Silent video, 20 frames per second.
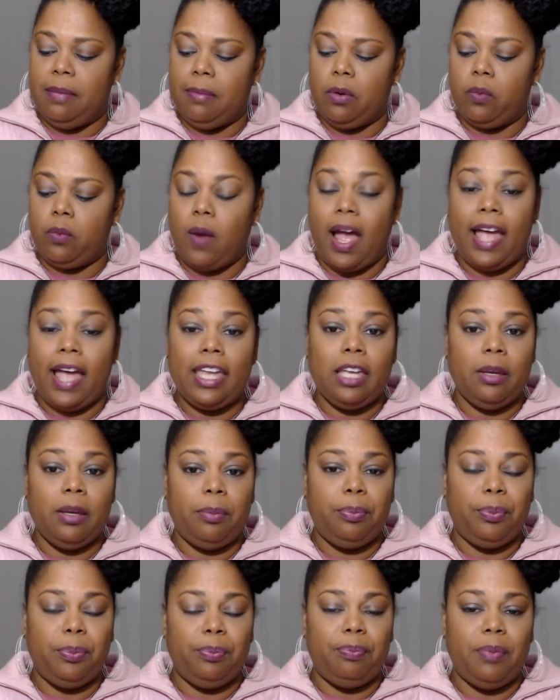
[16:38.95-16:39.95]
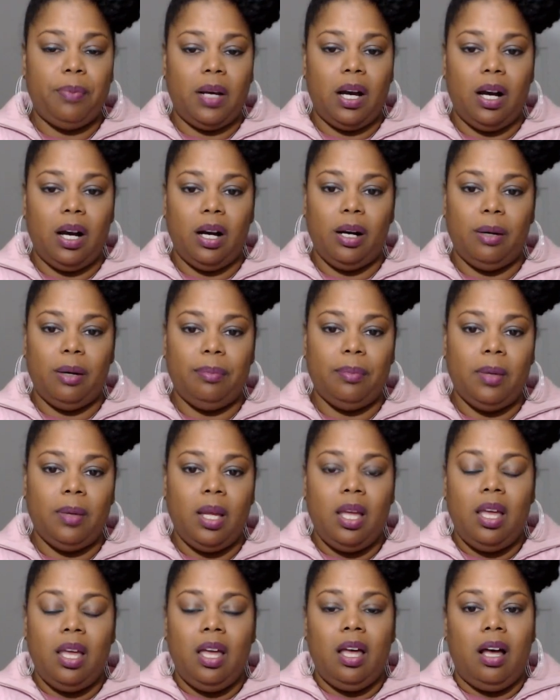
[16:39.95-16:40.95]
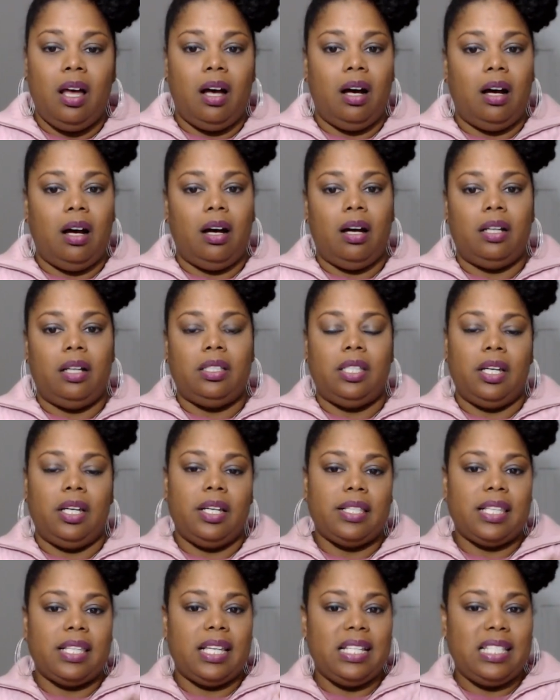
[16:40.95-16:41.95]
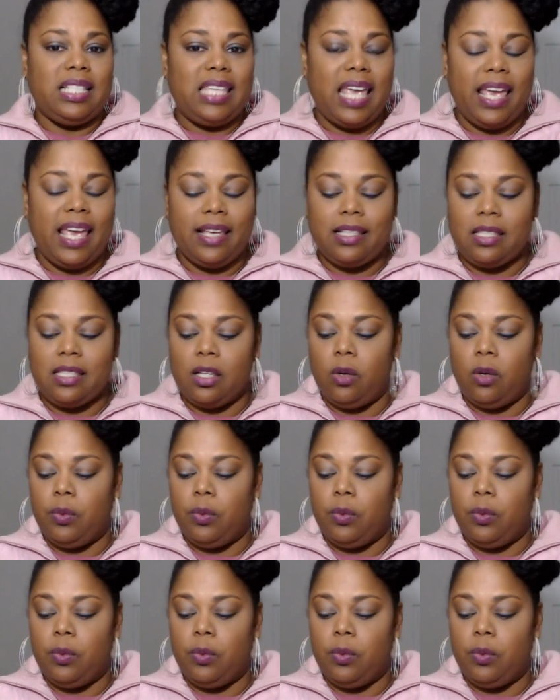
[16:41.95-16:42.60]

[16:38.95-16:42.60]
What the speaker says: Mariah does Contessa,